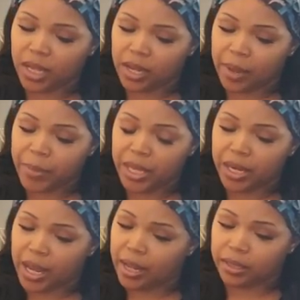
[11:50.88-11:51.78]
I
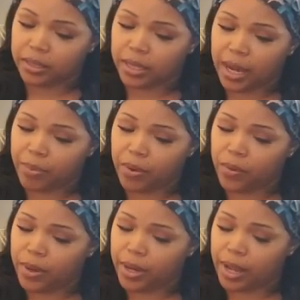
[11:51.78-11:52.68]
mean, I
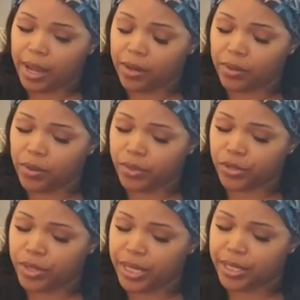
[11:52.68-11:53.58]
Capricorn. I don't know what
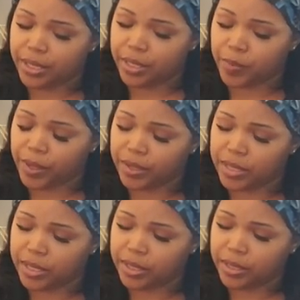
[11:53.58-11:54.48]
you did to this
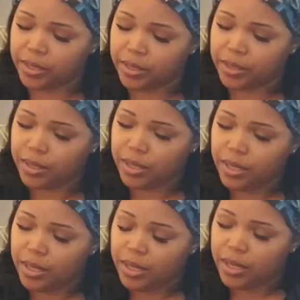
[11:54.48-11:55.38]
person.
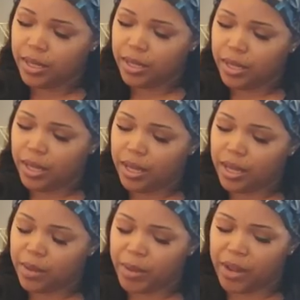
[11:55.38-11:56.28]

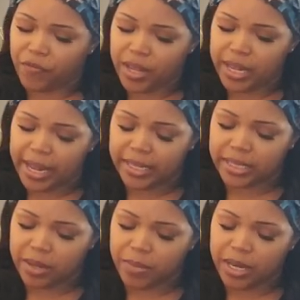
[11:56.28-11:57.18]
Yeah, but I feel like
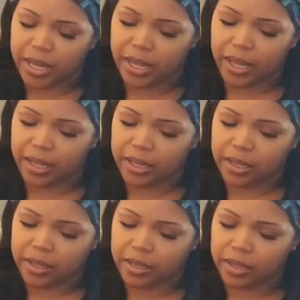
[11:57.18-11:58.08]
something ain't.
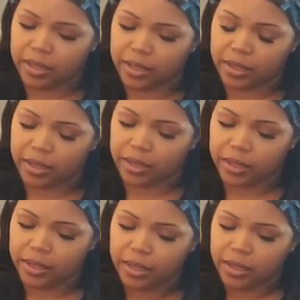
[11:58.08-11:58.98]
Uh, uh, uh, uh.
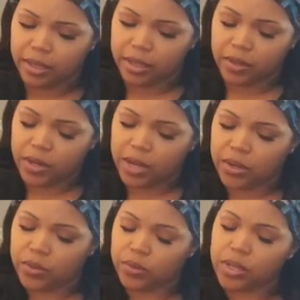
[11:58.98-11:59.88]
Hold
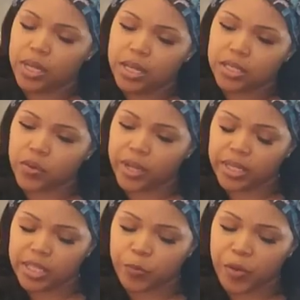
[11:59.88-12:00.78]
on. So uh,
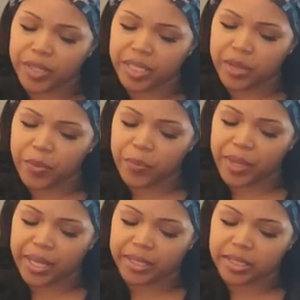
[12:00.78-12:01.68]
this person could be
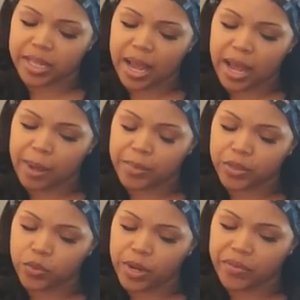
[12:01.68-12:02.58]
being stopped.
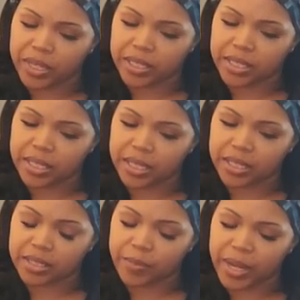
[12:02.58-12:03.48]
Whoever this
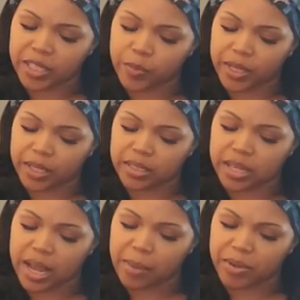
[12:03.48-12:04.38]
is, somebody's being
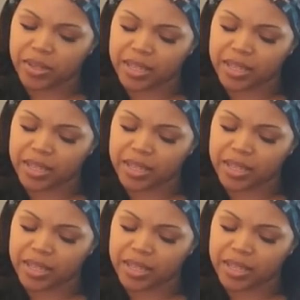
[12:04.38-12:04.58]
stopped, or